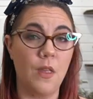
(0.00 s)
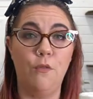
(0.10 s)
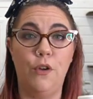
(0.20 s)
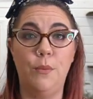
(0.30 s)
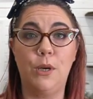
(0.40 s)

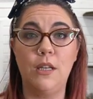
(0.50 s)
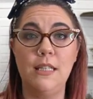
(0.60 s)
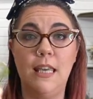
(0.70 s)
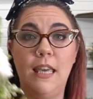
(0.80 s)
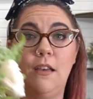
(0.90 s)
for the
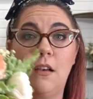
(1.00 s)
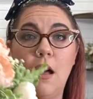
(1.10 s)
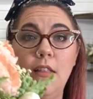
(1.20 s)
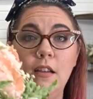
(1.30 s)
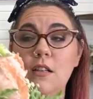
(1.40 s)
burgundy
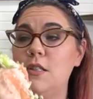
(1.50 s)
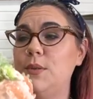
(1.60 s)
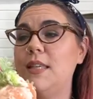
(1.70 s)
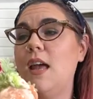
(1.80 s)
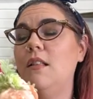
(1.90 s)
color, so
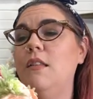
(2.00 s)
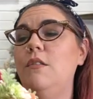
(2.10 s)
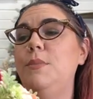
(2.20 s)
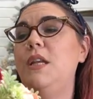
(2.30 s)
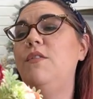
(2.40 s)
it's got a little
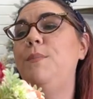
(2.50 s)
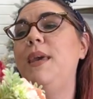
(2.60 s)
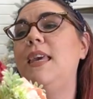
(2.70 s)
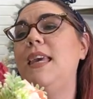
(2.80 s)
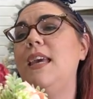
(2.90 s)
bit of a
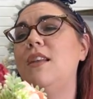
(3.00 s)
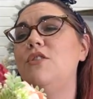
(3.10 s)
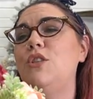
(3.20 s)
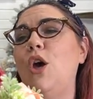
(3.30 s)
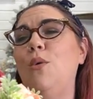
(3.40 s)
pinky
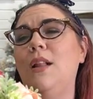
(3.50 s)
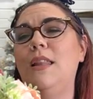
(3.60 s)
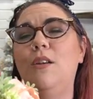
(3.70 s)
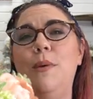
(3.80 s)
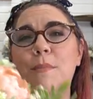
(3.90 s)
undertone a
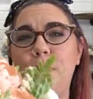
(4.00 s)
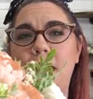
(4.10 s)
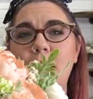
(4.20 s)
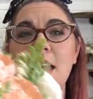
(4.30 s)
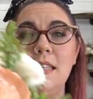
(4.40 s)
little bit,
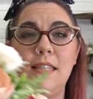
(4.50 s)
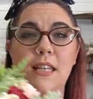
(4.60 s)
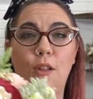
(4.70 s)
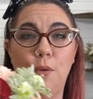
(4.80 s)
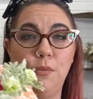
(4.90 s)
but
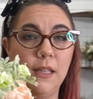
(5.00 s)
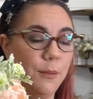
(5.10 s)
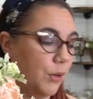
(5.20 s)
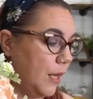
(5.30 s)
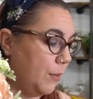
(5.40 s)
still a really
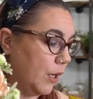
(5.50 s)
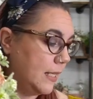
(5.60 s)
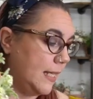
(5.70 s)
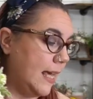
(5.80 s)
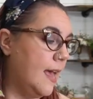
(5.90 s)
pretty
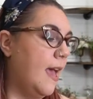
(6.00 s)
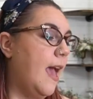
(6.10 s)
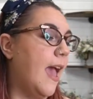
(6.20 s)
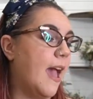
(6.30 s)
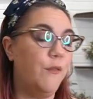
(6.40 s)
burgundy.
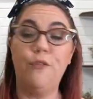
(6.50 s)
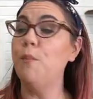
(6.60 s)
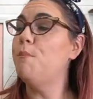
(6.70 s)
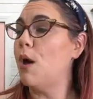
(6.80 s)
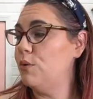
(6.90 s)
And for
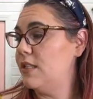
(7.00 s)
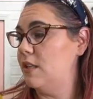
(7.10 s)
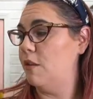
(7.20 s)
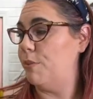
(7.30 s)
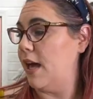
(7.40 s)
most of
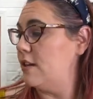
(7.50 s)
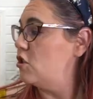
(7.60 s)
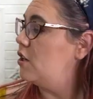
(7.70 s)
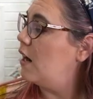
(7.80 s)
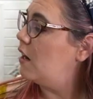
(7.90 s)
the blush,
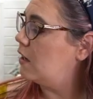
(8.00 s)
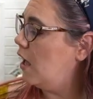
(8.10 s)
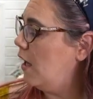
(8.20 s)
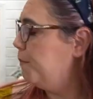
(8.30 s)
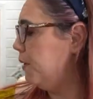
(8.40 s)
there are a
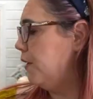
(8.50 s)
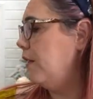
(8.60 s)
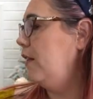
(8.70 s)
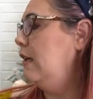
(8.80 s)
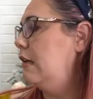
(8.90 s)

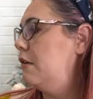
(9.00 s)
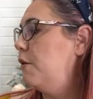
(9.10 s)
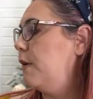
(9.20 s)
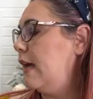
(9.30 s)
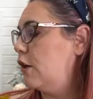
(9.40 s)
couple, oh,
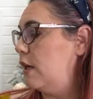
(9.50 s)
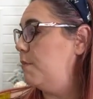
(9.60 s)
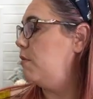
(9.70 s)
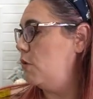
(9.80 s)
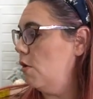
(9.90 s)
we got
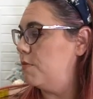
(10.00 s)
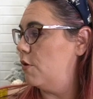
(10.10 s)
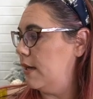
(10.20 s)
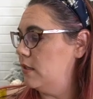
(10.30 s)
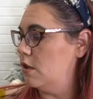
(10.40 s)
cream, oh, the
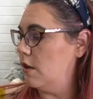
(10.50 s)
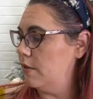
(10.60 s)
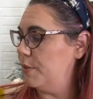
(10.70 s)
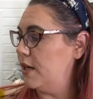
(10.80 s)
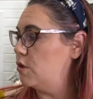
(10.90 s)
rest are all the
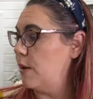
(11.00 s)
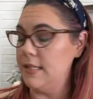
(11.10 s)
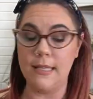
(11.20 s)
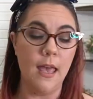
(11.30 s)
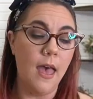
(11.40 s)
blush
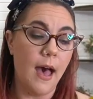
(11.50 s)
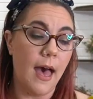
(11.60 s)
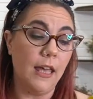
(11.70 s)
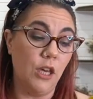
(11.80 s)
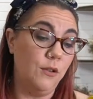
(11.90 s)
ones.
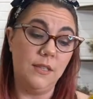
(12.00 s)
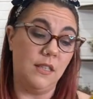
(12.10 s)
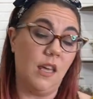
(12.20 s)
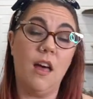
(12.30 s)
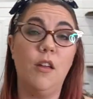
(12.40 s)
I used
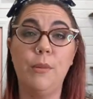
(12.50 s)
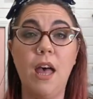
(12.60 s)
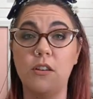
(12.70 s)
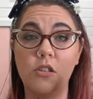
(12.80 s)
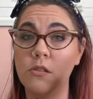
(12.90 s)
the color
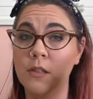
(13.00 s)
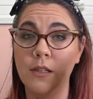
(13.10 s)
blush.